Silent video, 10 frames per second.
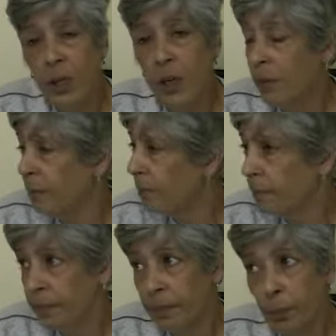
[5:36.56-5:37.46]
We can't.
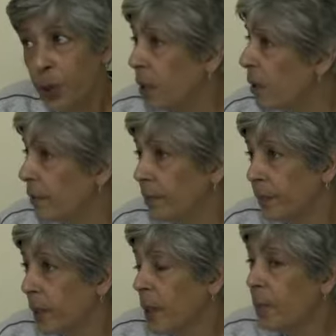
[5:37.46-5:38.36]
We can't
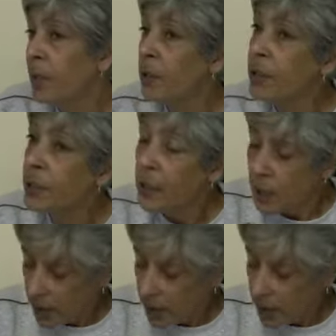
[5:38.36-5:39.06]
because